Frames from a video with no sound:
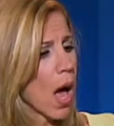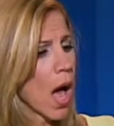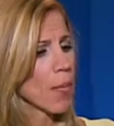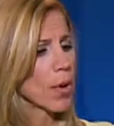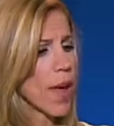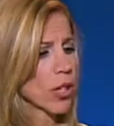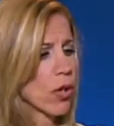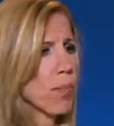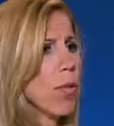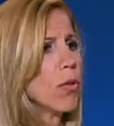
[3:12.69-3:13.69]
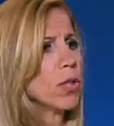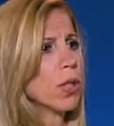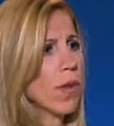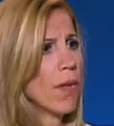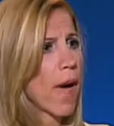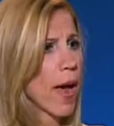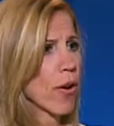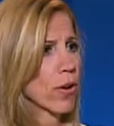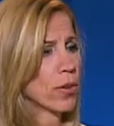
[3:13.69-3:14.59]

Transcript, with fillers: I would imagine most of the fire